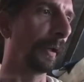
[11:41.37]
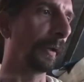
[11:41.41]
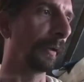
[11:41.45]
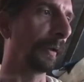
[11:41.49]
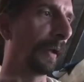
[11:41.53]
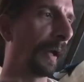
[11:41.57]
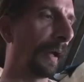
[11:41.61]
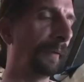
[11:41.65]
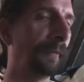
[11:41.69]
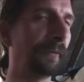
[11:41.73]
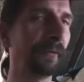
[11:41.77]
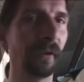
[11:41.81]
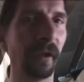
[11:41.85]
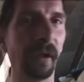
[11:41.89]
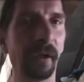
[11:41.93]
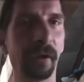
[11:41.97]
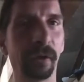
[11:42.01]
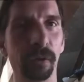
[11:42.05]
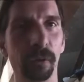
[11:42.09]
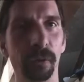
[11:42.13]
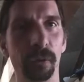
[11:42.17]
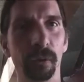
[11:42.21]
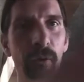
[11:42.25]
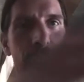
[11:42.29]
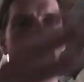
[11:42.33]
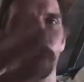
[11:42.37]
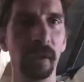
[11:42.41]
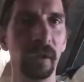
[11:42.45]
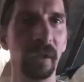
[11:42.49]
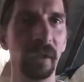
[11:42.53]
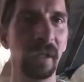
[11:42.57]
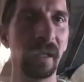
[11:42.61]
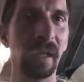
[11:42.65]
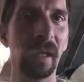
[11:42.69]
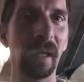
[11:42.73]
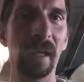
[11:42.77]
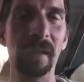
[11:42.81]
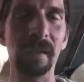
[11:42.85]
life cycle
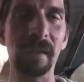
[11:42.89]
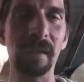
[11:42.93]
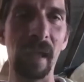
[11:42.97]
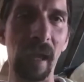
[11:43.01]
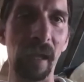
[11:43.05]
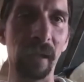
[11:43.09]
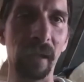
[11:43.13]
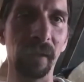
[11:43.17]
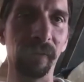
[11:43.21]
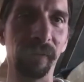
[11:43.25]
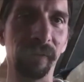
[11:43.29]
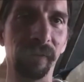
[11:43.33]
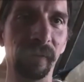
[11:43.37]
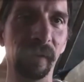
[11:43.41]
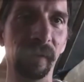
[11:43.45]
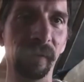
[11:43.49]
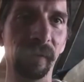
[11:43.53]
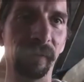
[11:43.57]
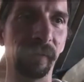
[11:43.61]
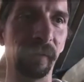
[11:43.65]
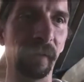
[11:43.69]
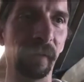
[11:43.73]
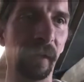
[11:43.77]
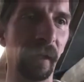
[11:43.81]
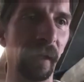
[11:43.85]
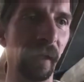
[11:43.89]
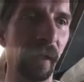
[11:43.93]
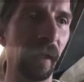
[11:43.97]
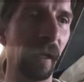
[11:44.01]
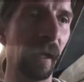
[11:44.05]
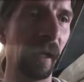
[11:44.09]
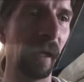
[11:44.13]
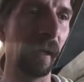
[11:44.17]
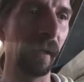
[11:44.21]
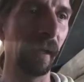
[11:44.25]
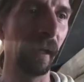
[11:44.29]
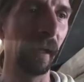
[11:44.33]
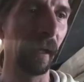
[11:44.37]
analysis,
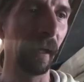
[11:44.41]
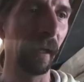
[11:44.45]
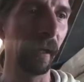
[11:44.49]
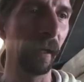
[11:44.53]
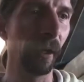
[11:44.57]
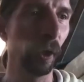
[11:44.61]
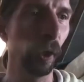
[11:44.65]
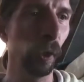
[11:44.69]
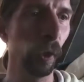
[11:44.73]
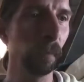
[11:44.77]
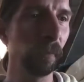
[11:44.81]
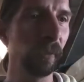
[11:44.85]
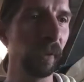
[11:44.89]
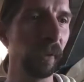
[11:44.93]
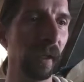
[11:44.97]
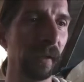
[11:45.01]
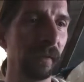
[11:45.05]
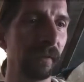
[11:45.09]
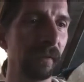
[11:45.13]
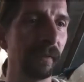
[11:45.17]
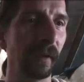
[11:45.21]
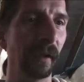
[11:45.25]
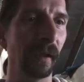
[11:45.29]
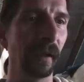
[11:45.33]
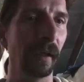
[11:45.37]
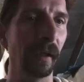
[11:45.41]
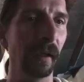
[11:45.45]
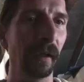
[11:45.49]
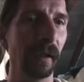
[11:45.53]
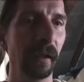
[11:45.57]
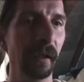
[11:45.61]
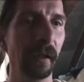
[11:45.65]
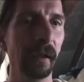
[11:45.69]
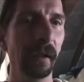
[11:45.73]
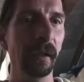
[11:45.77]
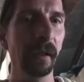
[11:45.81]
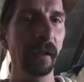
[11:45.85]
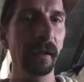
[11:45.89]
I hope that,
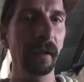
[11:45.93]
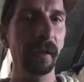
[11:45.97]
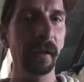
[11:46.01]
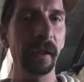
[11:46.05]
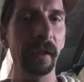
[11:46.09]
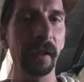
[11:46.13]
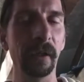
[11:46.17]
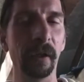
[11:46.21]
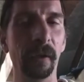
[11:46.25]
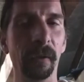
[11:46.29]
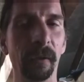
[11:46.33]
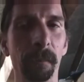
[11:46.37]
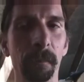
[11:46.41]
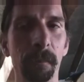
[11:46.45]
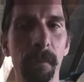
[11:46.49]
you know,